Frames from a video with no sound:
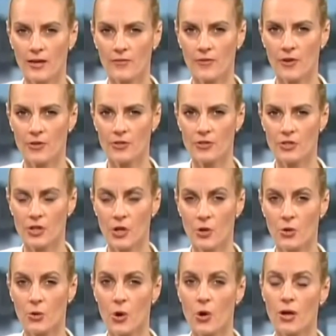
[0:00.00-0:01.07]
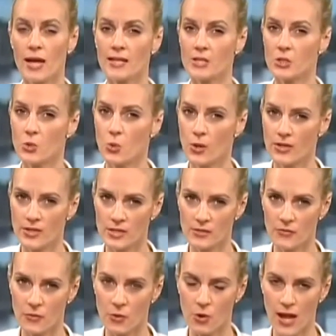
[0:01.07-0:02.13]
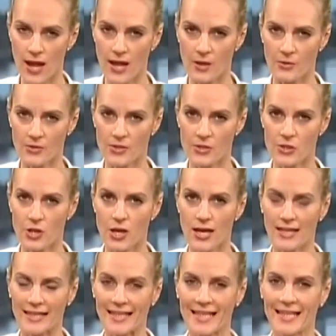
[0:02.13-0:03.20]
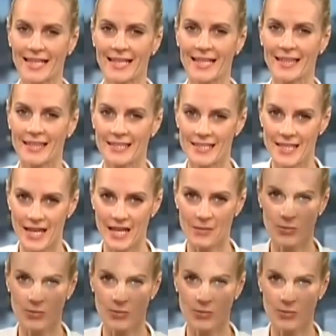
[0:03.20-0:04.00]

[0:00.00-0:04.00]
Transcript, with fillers: have voted to go on a 24-hour strike the